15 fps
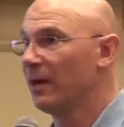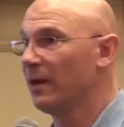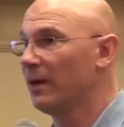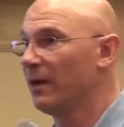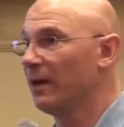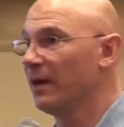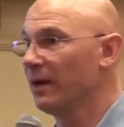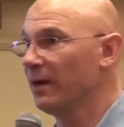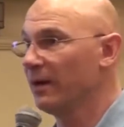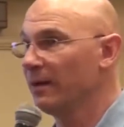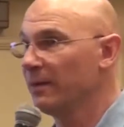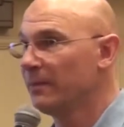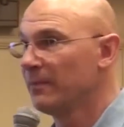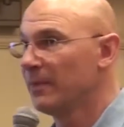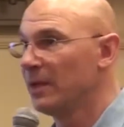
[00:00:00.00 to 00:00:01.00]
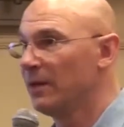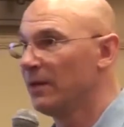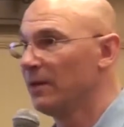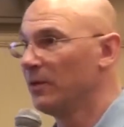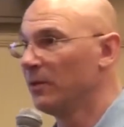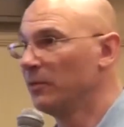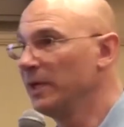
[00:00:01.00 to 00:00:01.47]
are
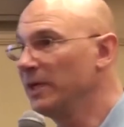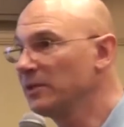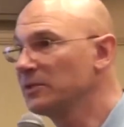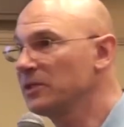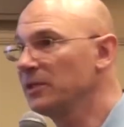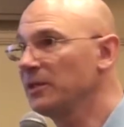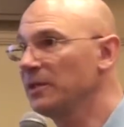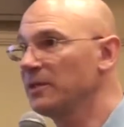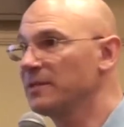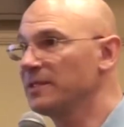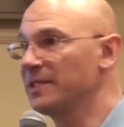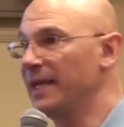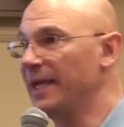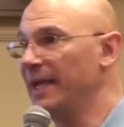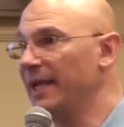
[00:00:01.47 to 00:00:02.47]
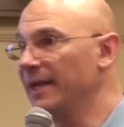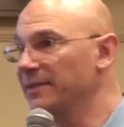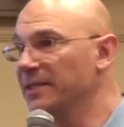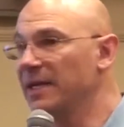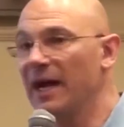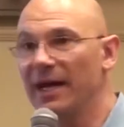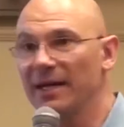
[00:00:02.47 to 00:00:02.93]
realtors
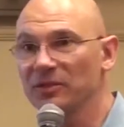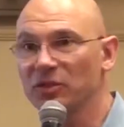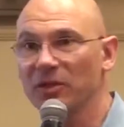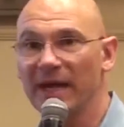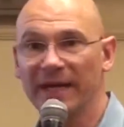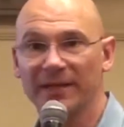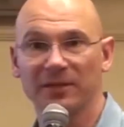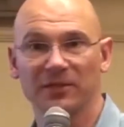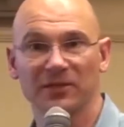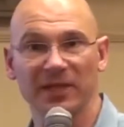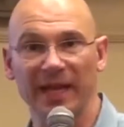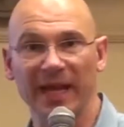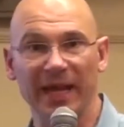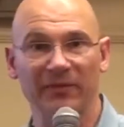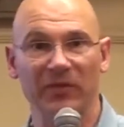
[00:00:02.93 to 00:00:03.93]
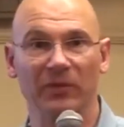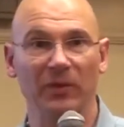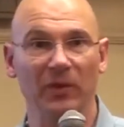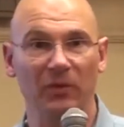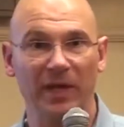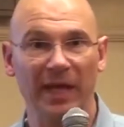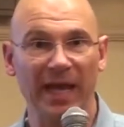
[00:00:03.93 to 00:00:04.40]
and contractors and have
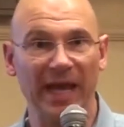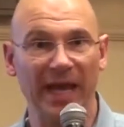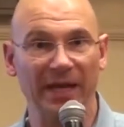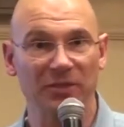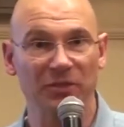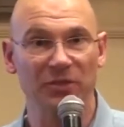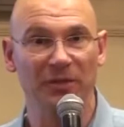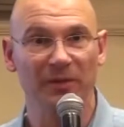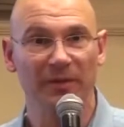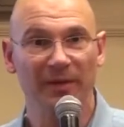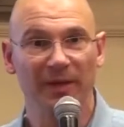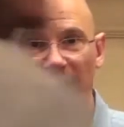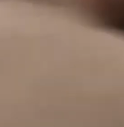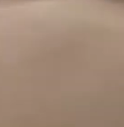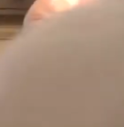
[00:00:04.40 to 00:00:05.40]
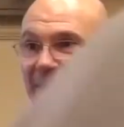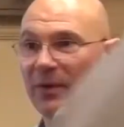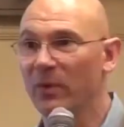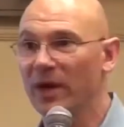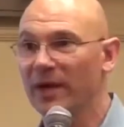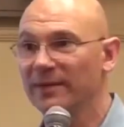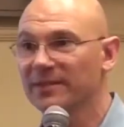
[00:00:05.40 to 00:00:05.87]
their own cash, and they
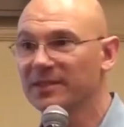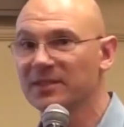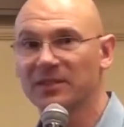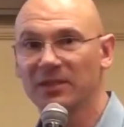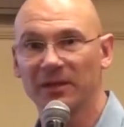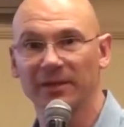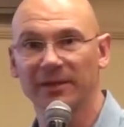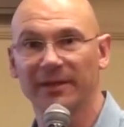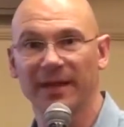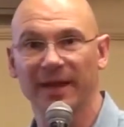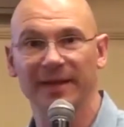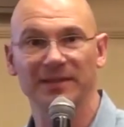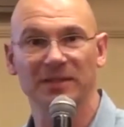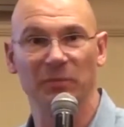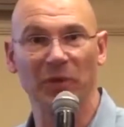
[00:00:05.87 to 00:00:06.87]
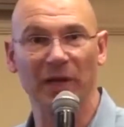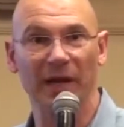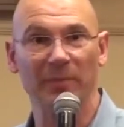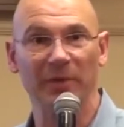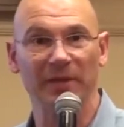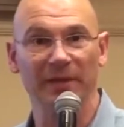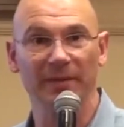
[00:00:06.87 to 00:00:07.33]
want certain kinds of
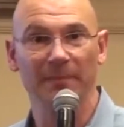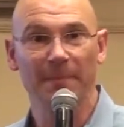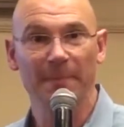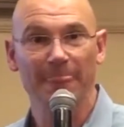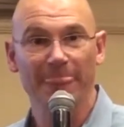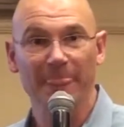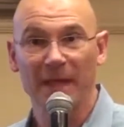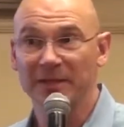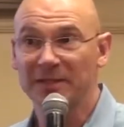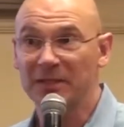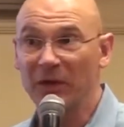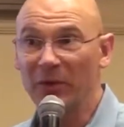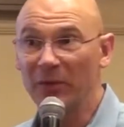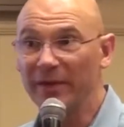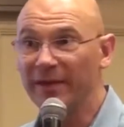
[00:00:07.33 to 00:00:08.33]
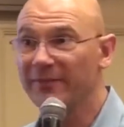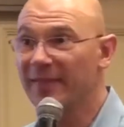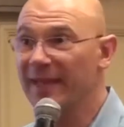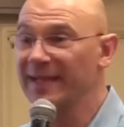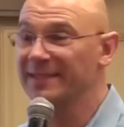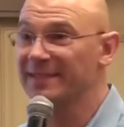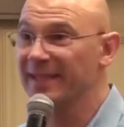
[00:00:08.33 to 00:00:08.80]
property. So if
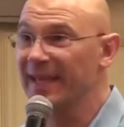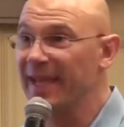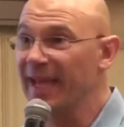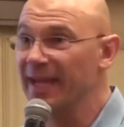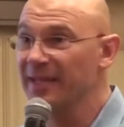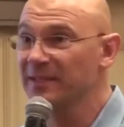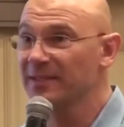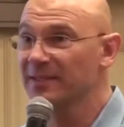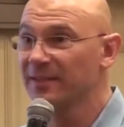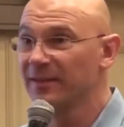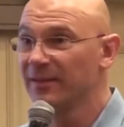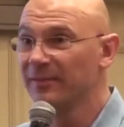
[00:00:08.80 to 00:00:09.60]
that's the case,